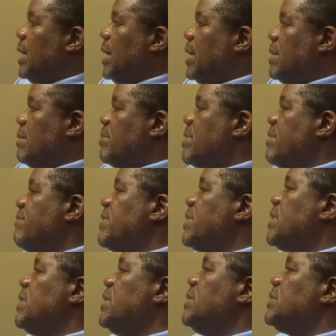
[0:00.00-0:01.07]
And I'm giving
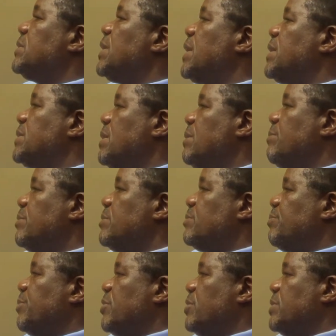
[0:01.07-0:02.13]
these examples
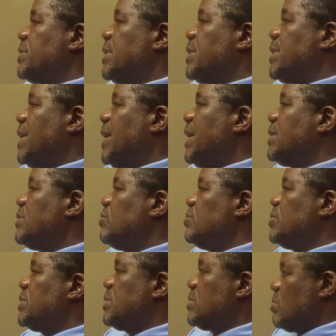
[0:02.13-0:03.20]
because I'd like to
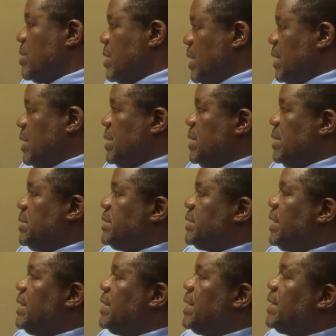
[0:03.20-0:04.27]
zero in and
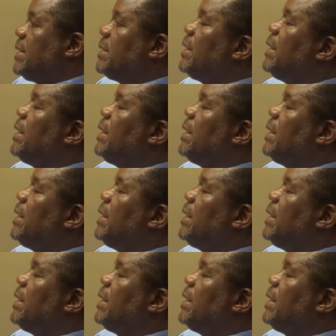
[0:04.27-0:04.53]
say that,